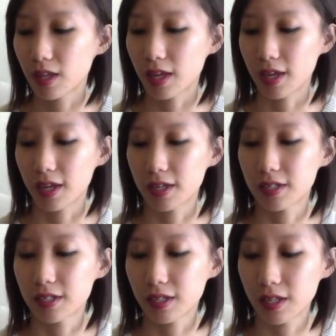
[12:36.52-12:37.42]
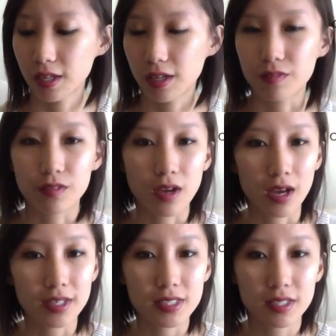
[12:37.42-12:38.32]
And if
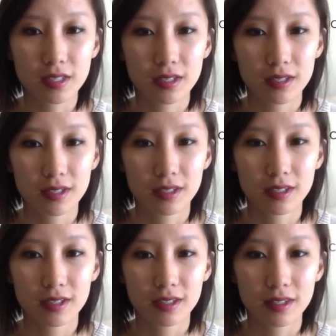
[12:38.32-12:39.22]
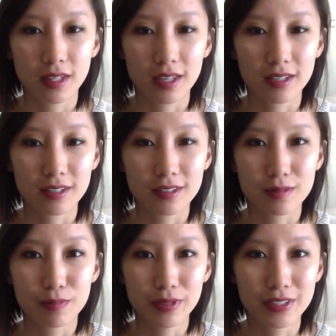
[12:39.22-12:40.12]
not, then
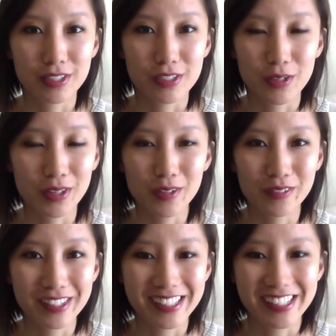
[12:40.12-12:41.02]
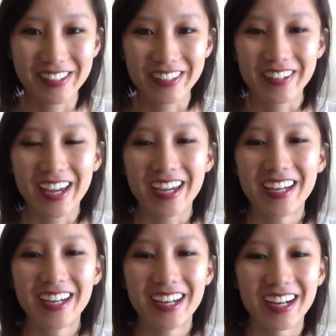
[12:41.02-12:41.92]
please just show that you've listened to it, okay?
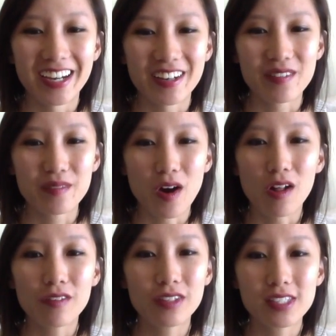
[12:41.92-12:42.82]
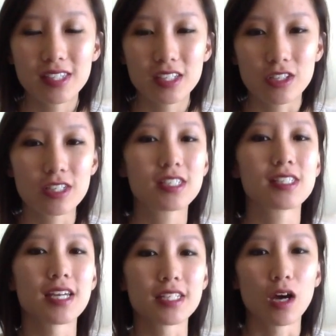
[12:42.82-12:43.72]
All of these things are just
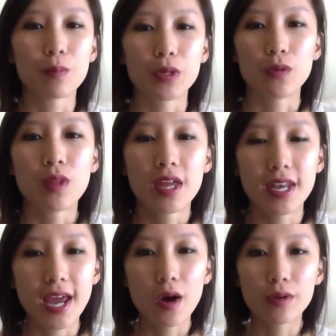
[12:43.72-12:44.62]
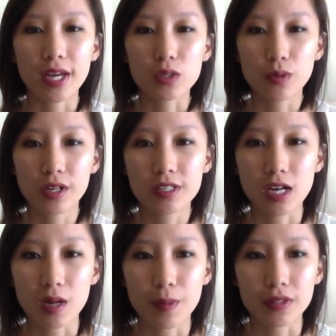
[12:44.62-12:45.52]
designed to help you. Now, next we're going to
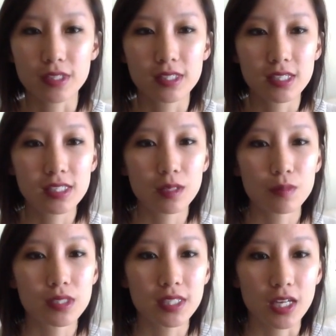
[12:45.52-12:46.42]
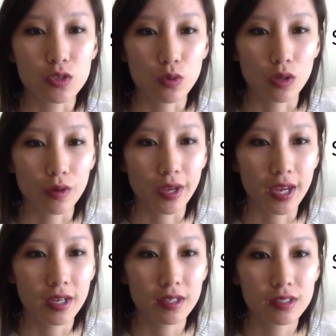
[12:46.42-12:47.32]
talk about the system schedule,
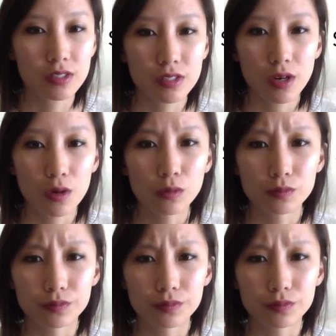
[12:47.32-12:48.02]
okay? So,